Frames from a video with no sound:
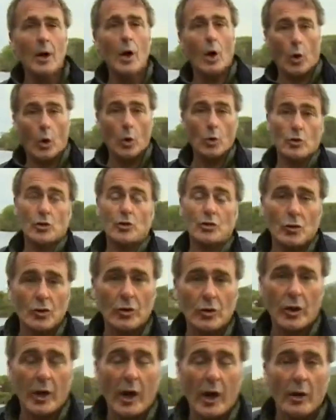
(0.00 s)
horse
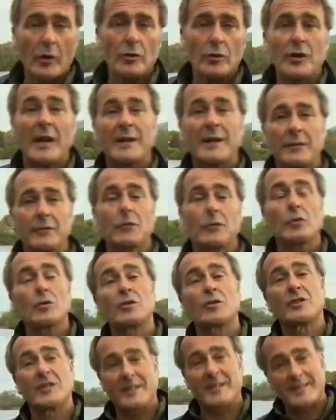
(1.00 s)
drawn coach, and of
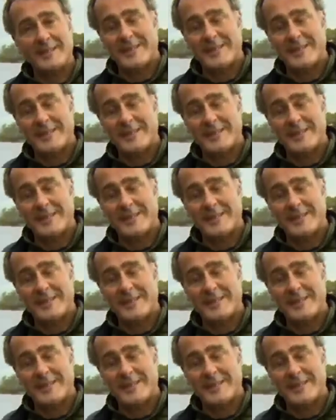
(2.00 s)
course the